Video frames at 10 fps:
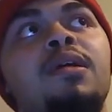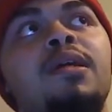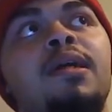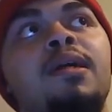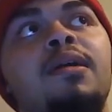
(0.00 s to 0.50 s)

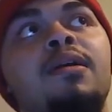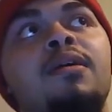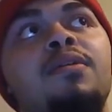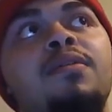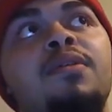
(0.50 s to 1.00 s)
You got
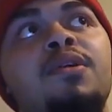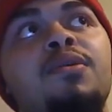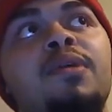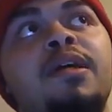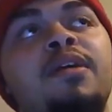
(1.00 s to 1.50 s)
uh, the
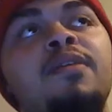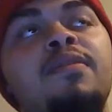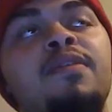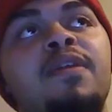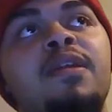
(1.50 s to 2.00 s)
New Day
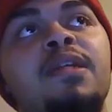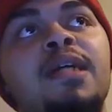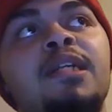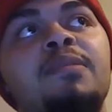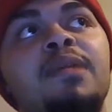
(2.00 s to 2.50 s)
defending the
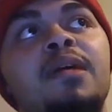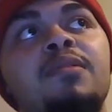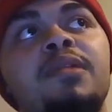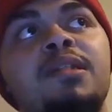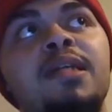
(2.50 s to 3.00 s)
tag team
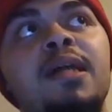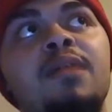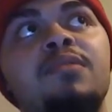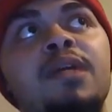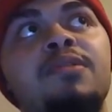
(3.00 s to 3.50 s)
titles against
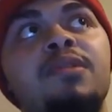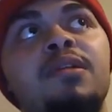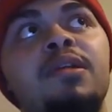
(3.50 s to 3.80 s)
Gallows and Anderson.